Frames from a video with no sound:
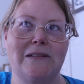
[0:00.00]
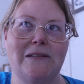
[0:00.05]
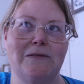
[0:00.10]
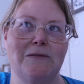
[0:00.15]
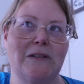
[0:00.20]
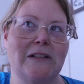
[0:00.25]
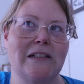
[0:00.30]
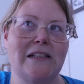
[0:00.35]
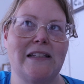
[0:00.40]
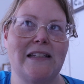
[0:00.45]

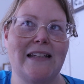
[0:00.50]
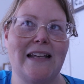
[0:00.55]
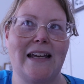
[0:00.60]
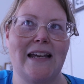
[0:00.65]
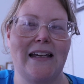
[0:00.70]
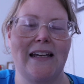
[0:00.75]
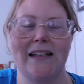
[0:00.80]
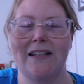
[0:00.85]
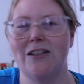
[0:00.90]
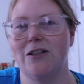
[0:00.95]
was
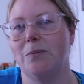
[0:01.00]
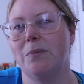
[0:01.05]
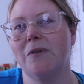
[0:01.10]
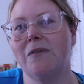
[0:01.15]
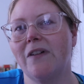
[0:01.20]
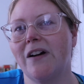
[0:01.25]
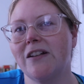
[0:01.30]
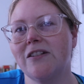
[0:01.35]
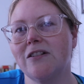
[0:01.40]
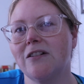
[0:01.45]
a
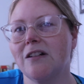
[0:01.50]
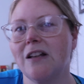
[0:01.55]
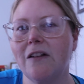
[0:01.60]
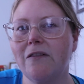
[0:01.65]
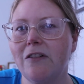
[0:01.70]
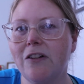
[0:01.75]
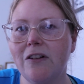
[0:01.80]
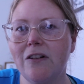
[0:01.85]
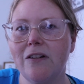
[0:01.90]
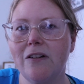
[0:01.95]
supervisor
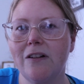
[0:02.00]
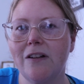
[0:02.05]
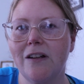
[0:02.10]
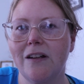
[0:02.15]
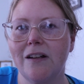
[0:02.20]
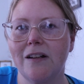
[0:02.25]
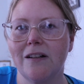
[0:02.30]
level.